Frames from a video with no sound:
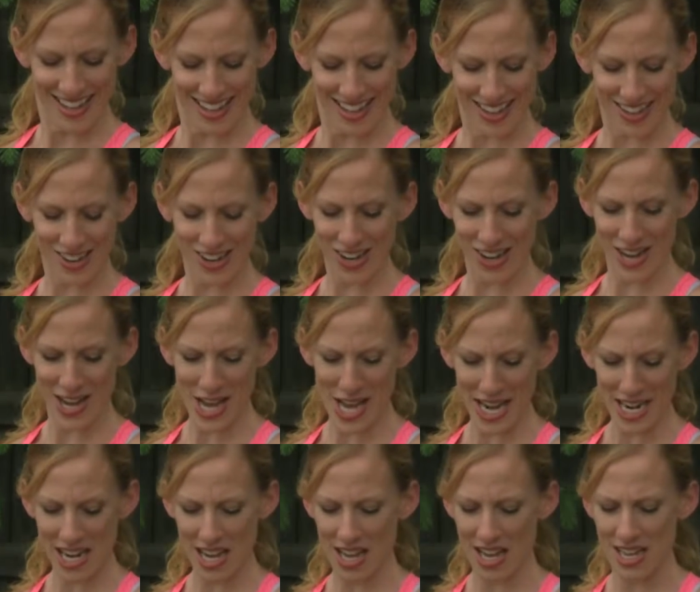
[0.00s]
Good.
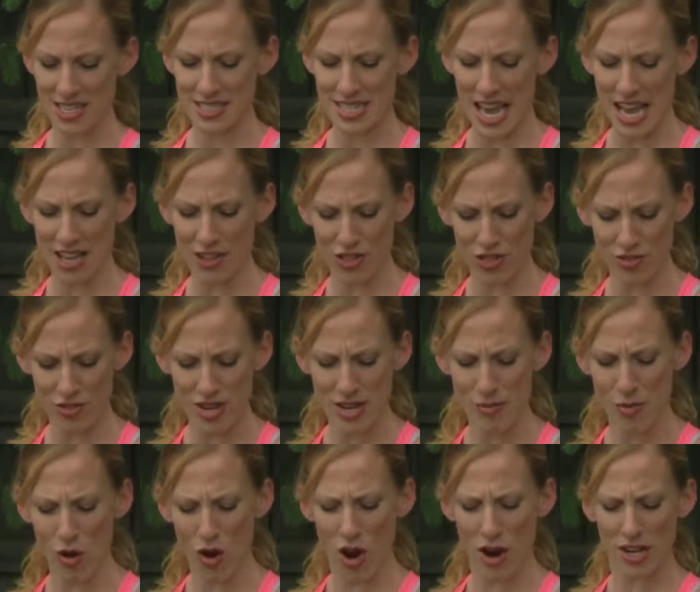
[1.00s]
Take 3
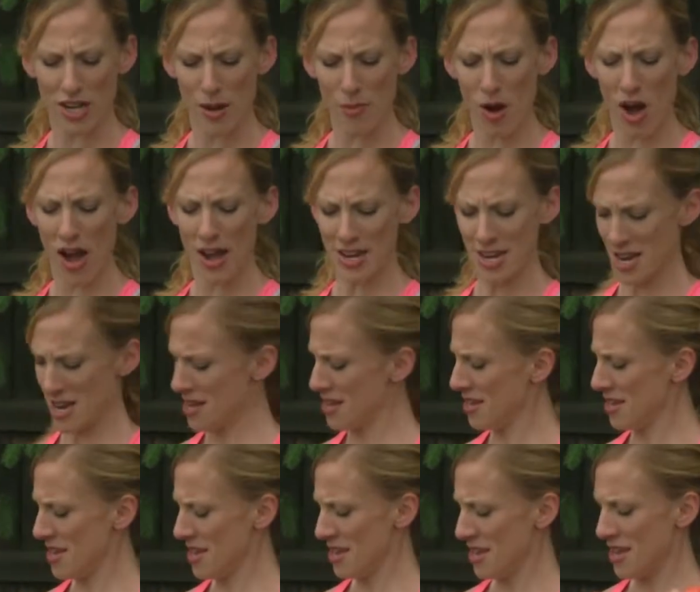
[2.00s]
more. Come on.
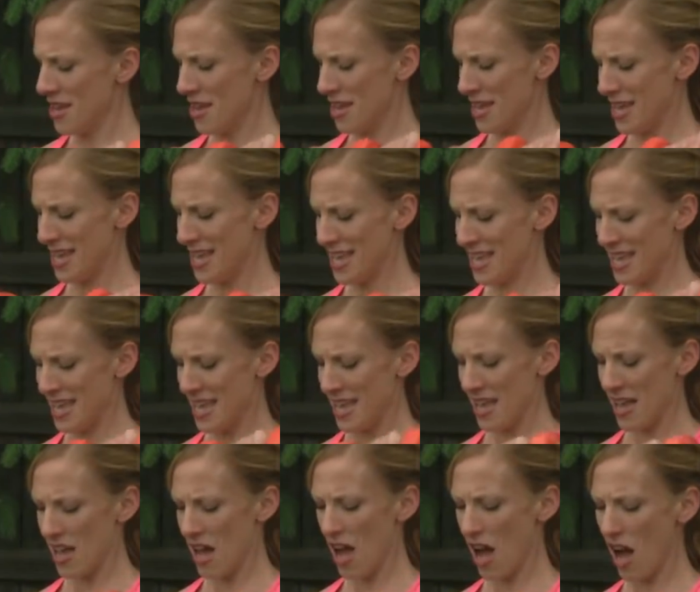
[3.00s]

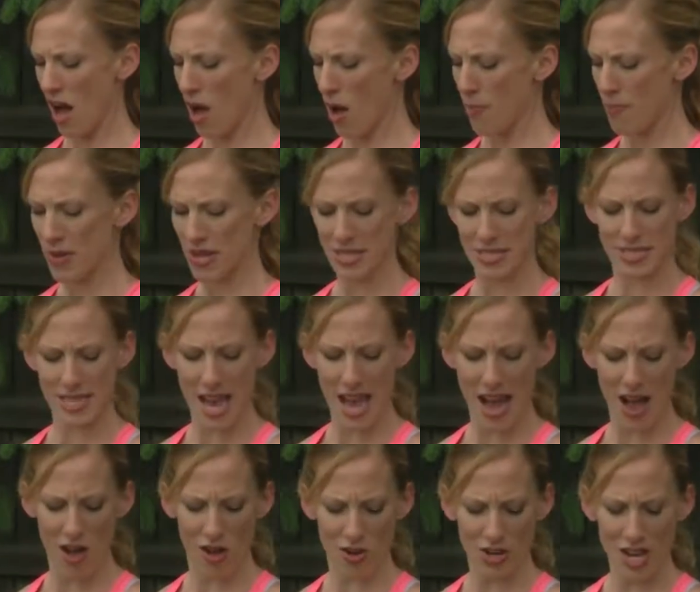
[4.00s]
Up and
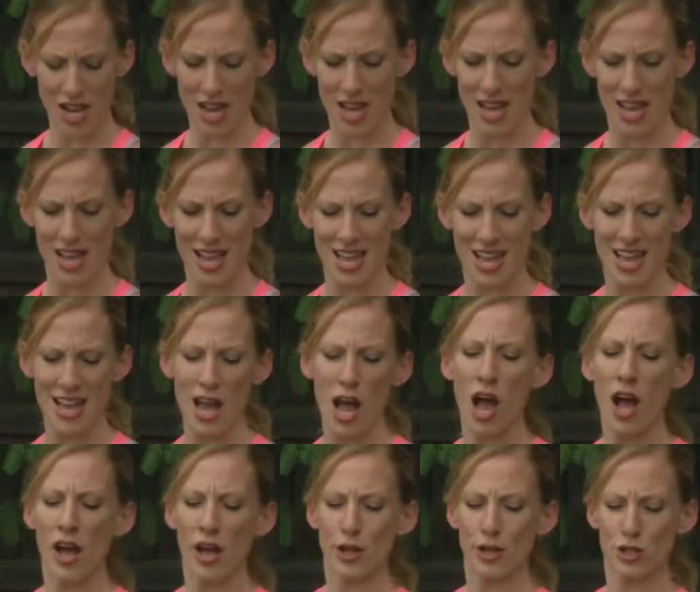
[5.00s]
down.
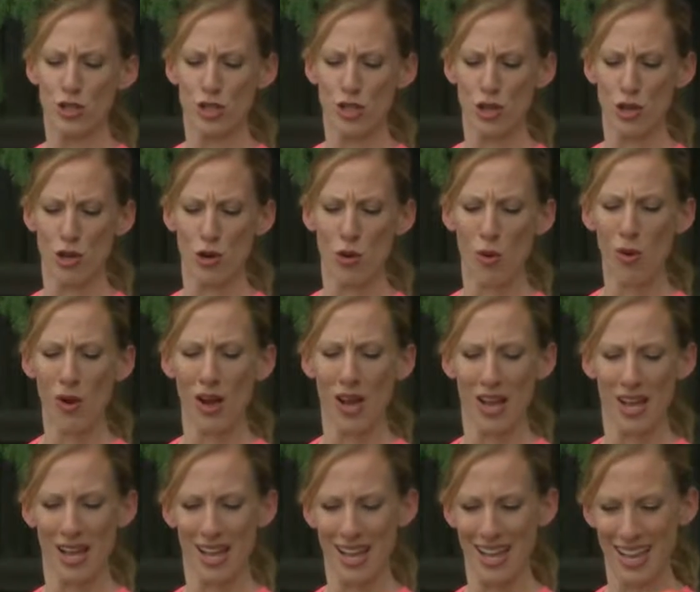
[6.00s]
2.
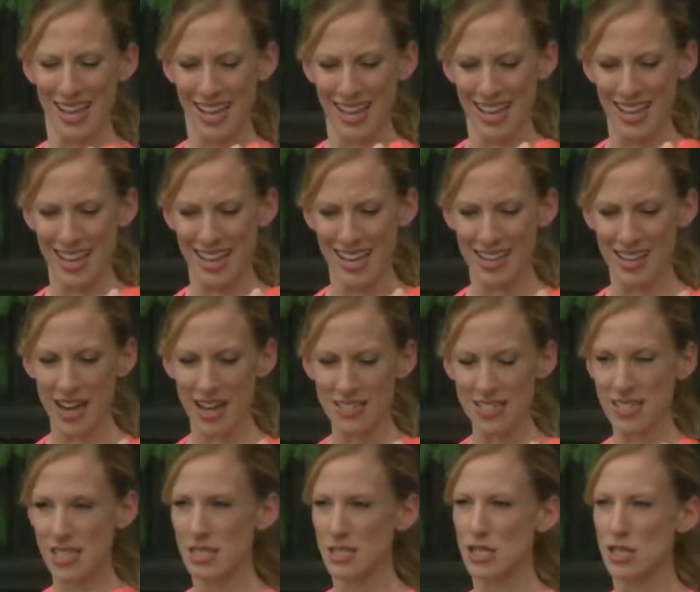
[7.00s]

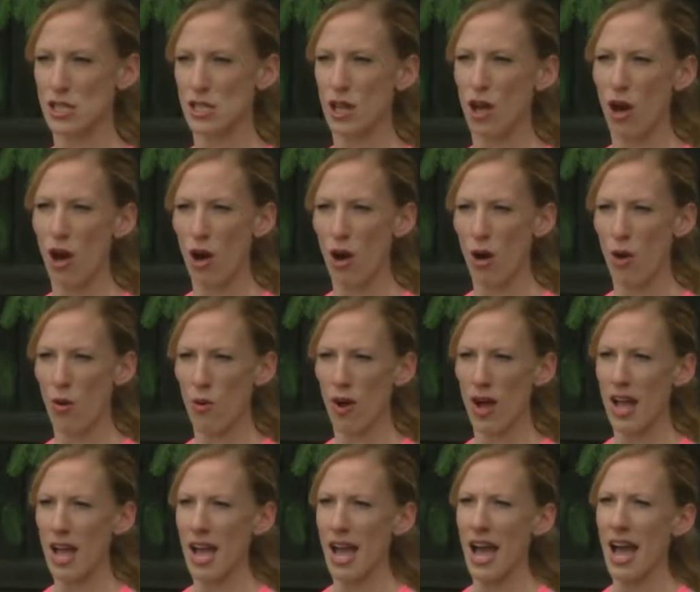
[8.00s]
Nice and slow.
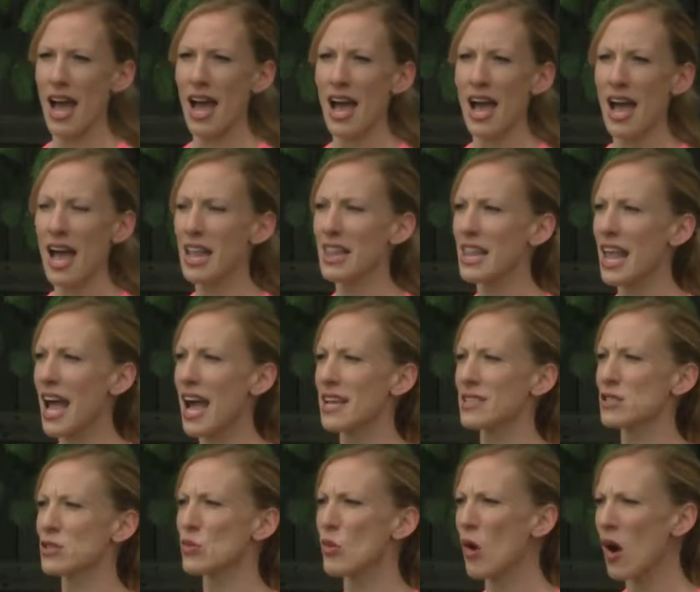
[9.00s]
And
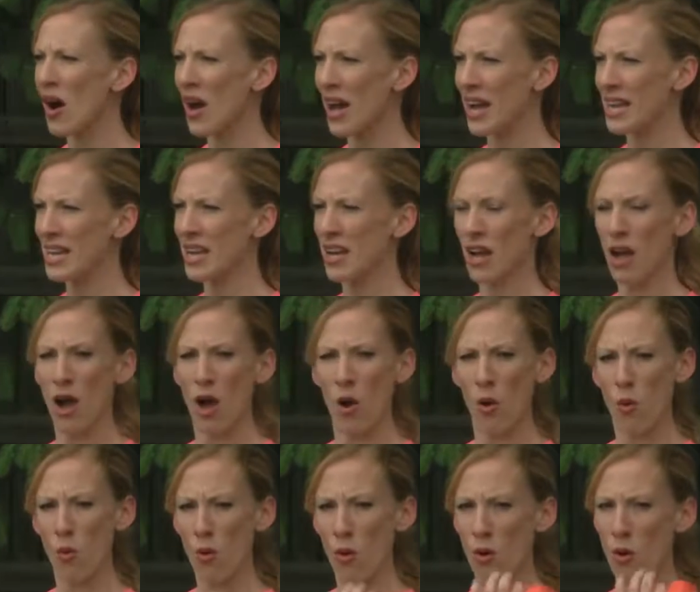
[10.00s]
last one.
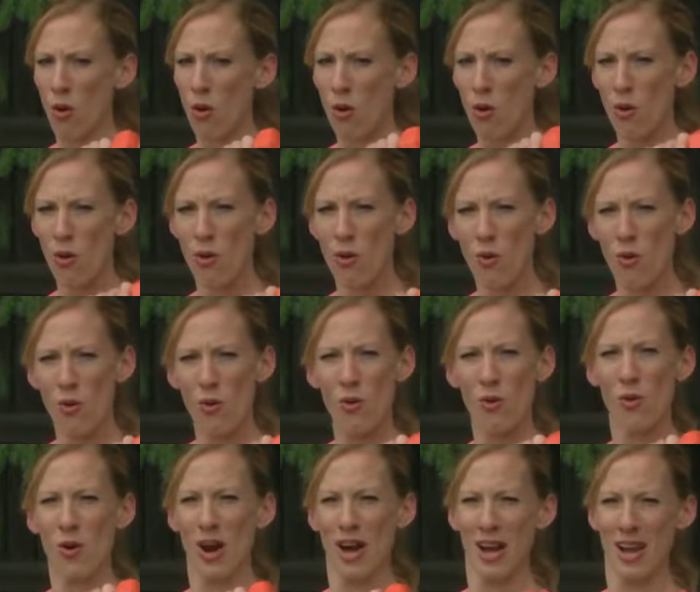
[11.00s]

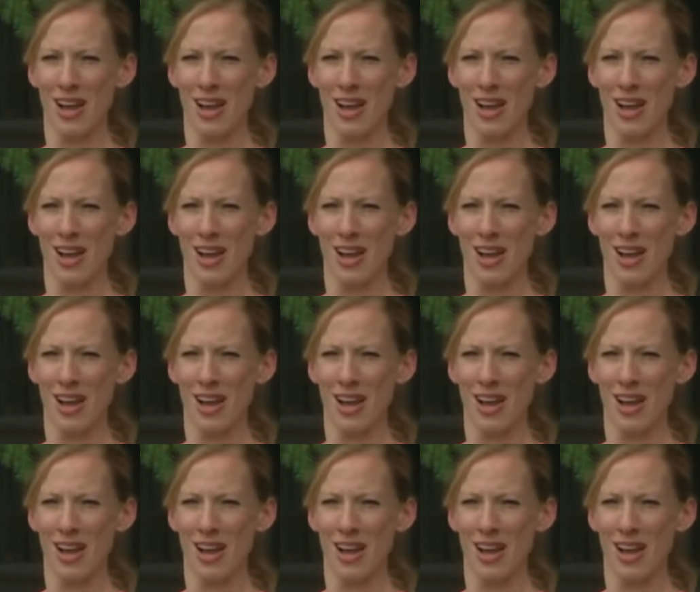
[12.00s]
Woo!